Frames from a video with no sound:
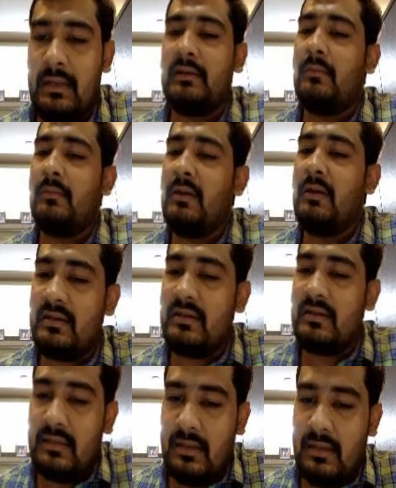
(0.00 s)
little bit variation
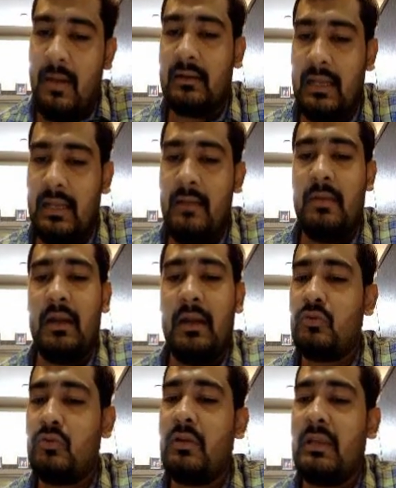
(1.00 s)
in the marking, but you
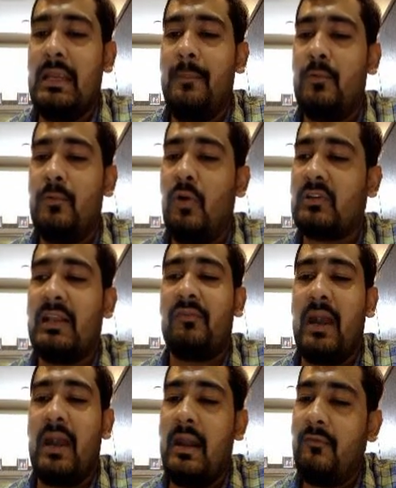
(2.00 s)
should keep yourself
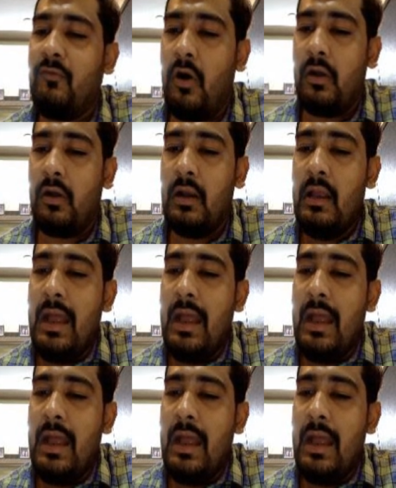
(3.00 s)
ready for